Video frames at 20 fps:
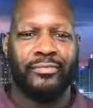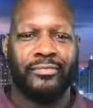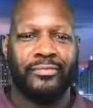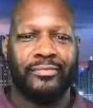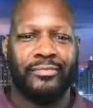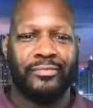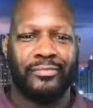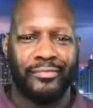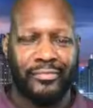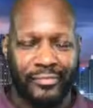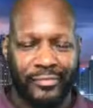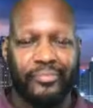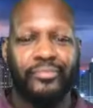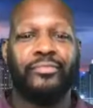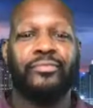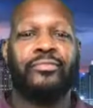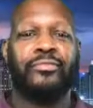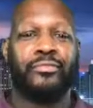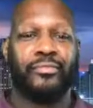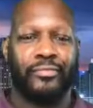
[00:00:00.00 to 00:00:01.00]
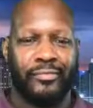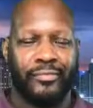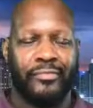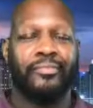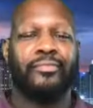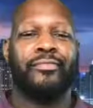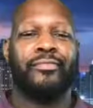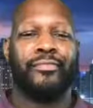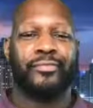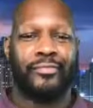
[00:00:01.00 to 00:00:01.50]
7 years now.
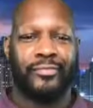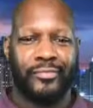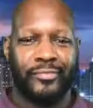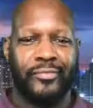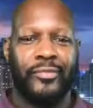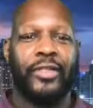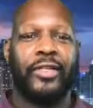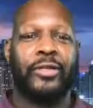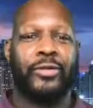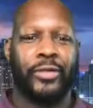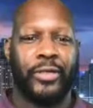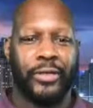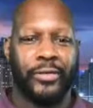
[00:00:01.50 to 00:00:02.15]
And